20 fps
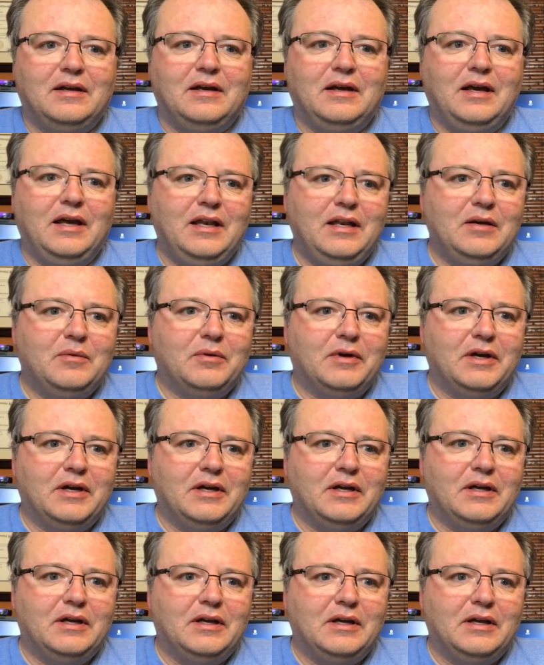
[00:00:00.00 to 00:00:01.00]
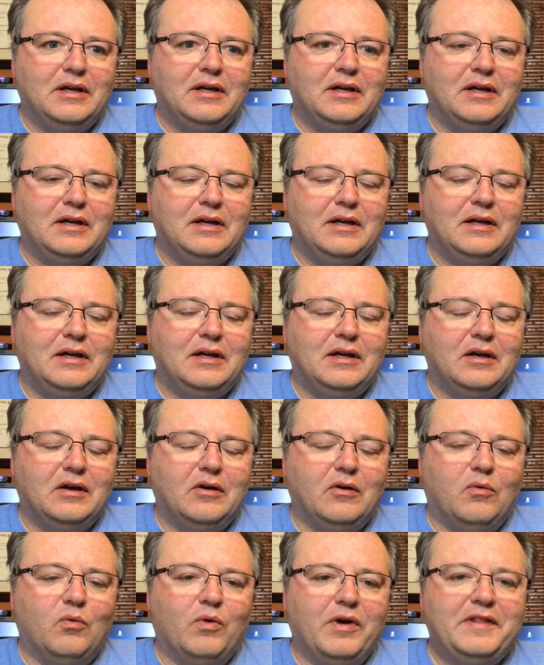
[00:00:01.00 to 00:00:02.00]
Anyway,
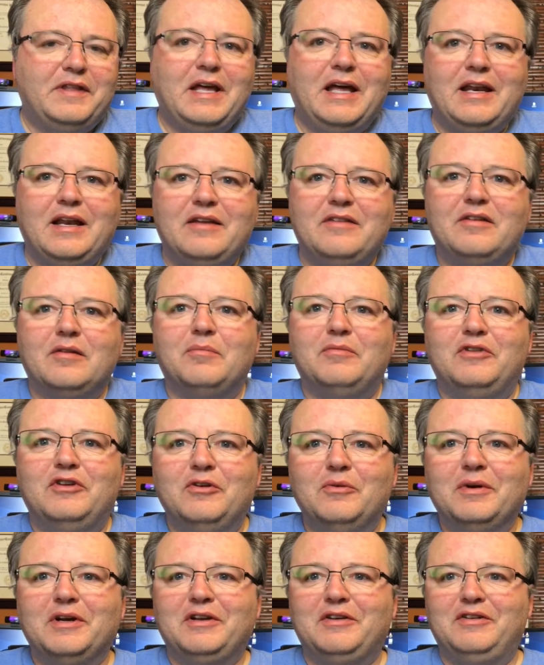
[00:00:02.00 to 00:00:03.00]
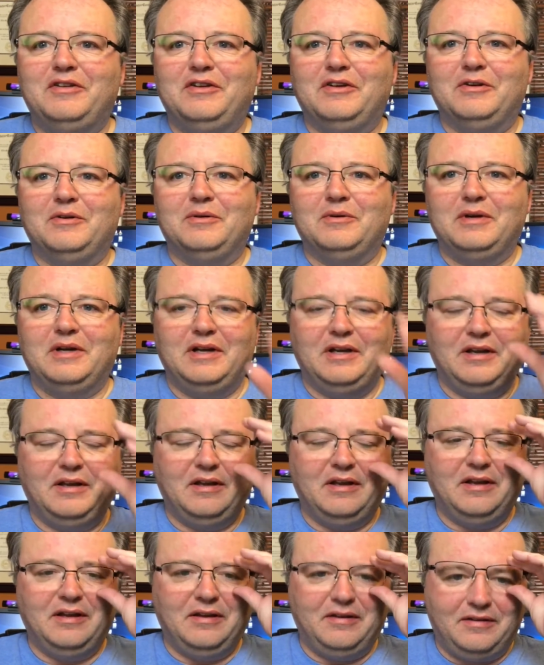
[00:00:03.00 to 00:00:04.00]
what that ends up doing to you
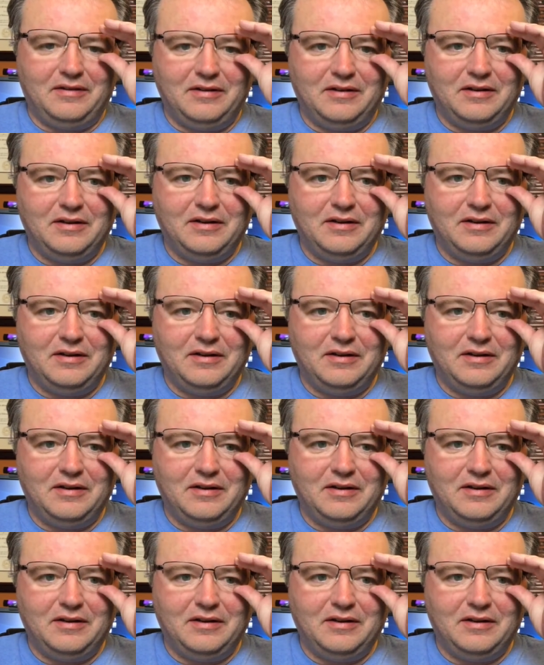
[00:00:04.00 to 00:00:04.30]
is